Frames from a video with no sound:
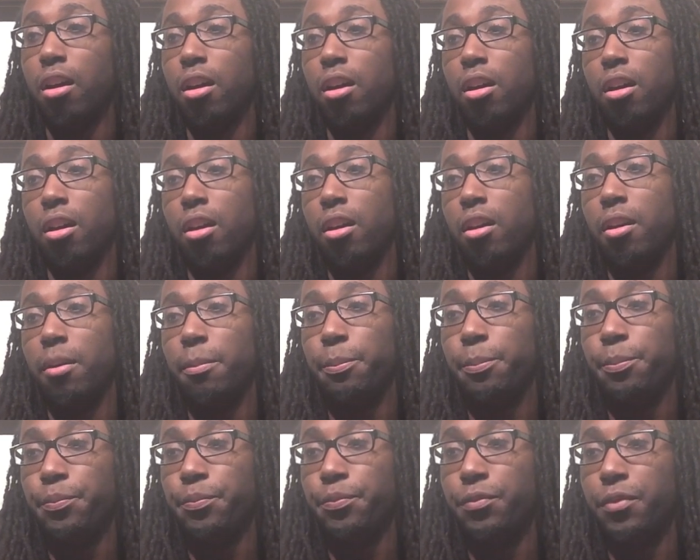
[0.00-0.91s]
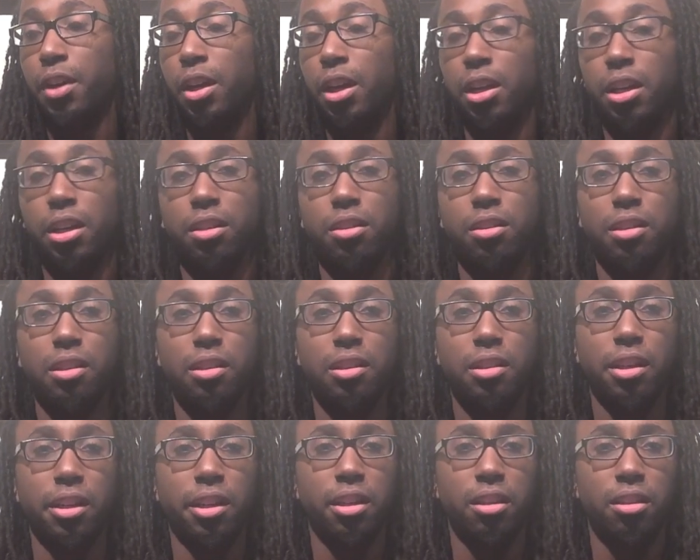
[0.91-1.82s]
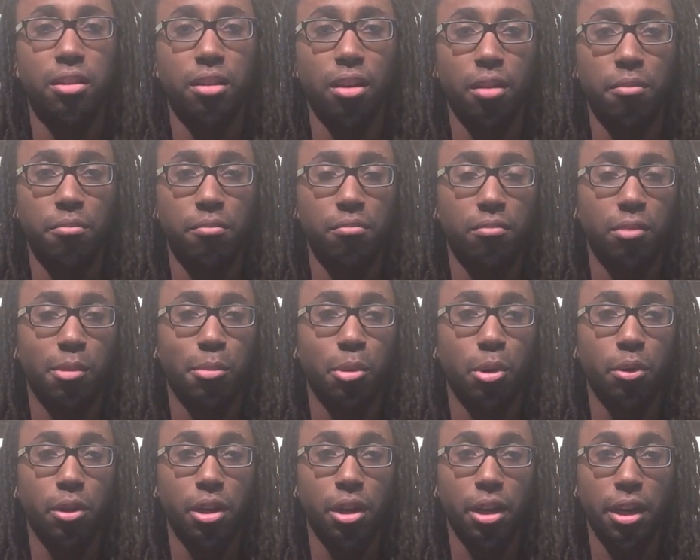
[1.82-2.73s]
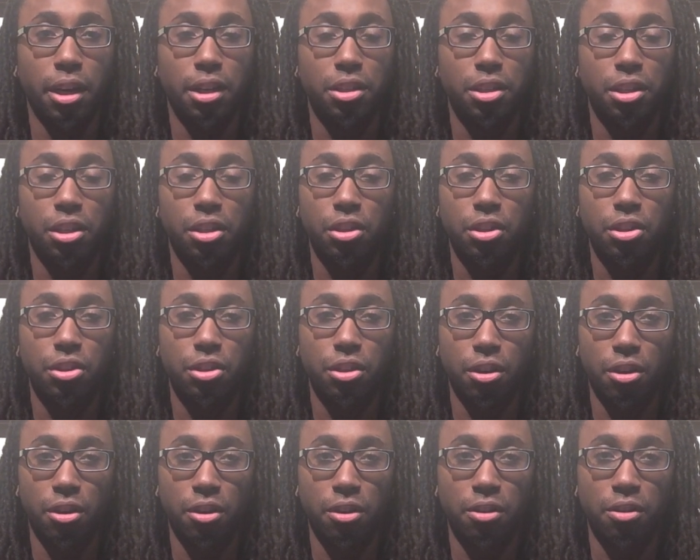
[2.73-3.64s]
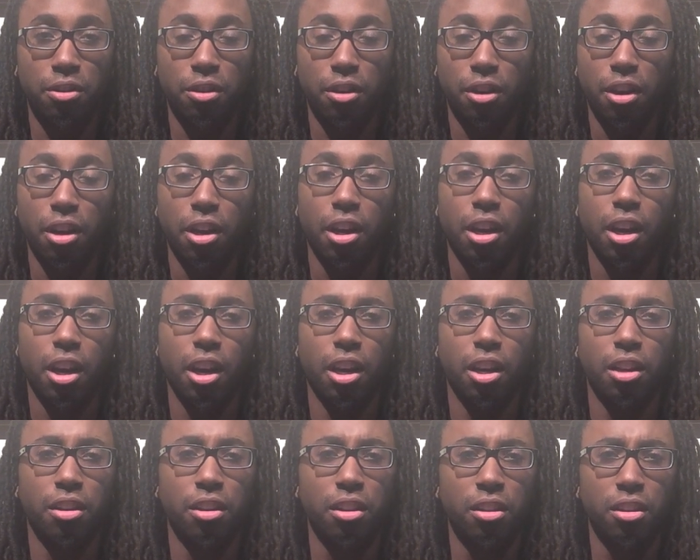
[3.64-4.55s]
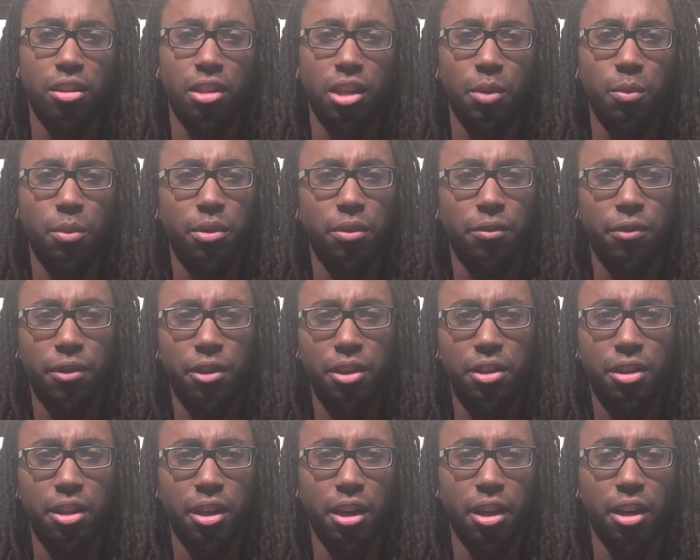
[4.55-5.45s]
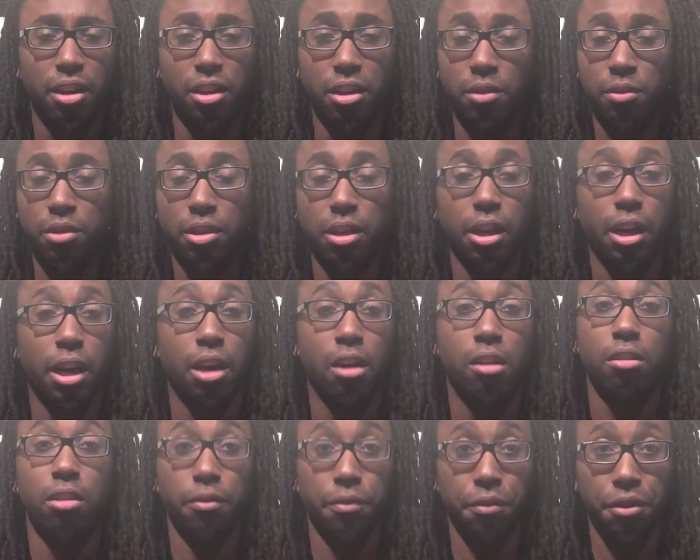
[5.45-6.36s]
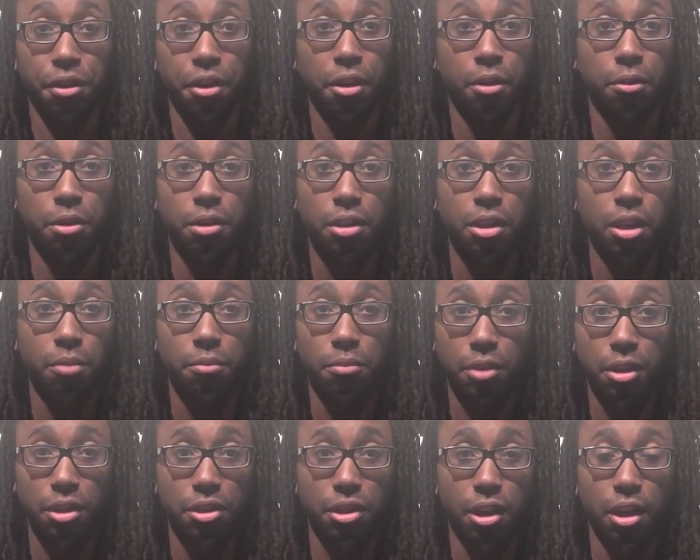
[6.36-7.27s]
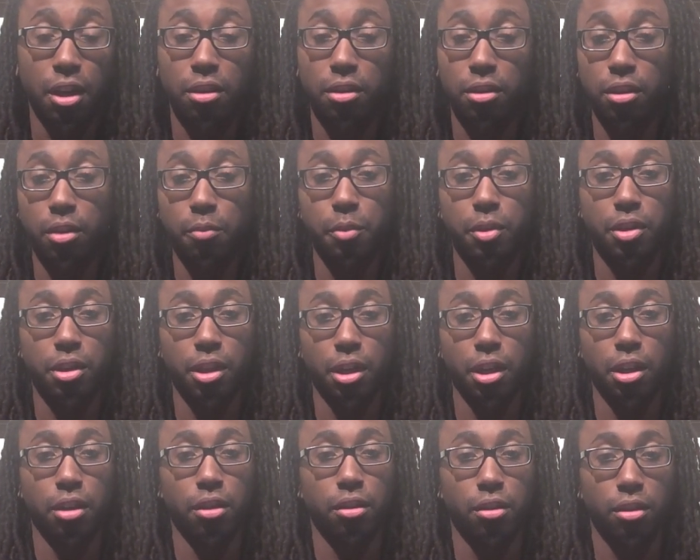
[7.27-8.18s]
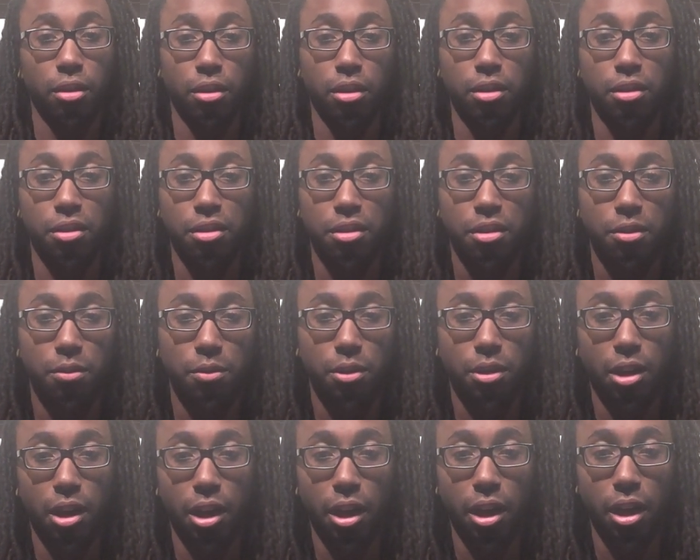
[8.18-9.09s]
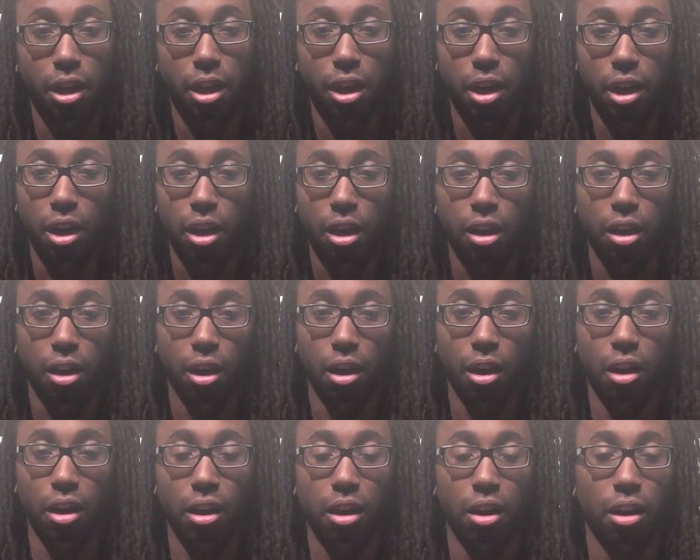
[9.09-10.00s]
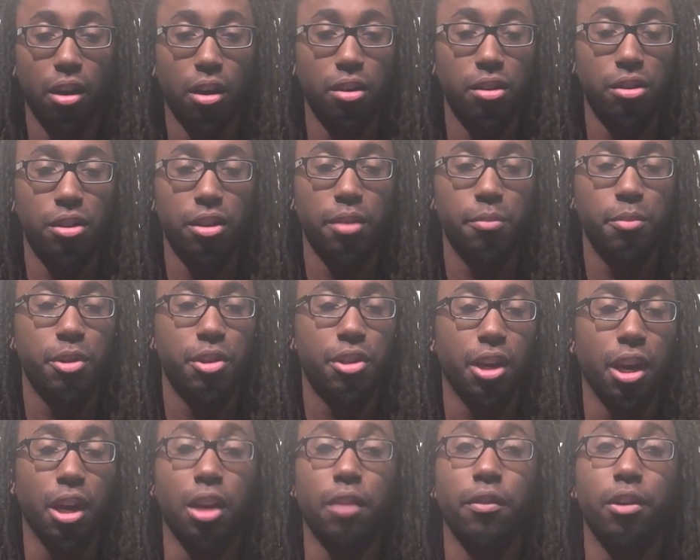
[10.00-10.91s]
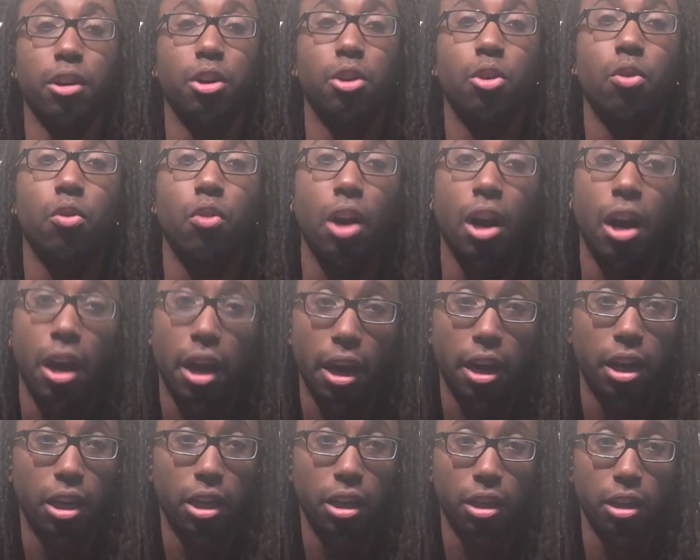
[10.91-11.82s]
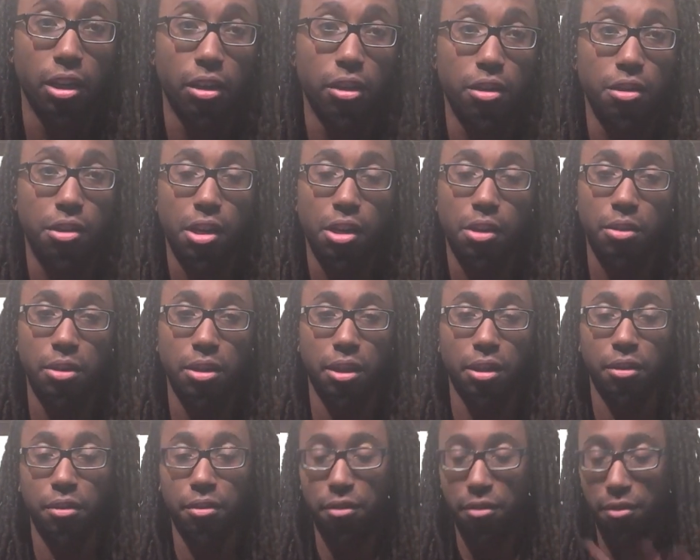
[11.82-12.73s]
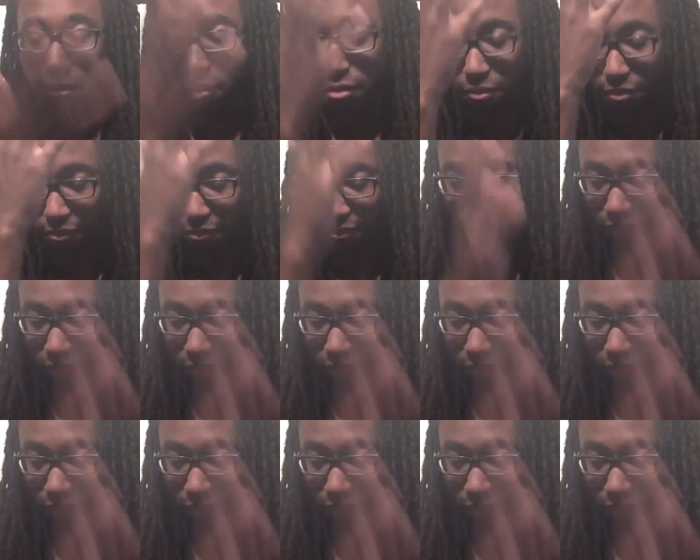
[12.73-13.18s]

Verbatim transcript: Uh, he's singing some broken ass English song, and Titi's like, "What the fuck is that?" And he was like, "I don't even know. It's something that Joseline be saying." And she was like, uh, "That bitch can't even cry in English." I was like, "Girl."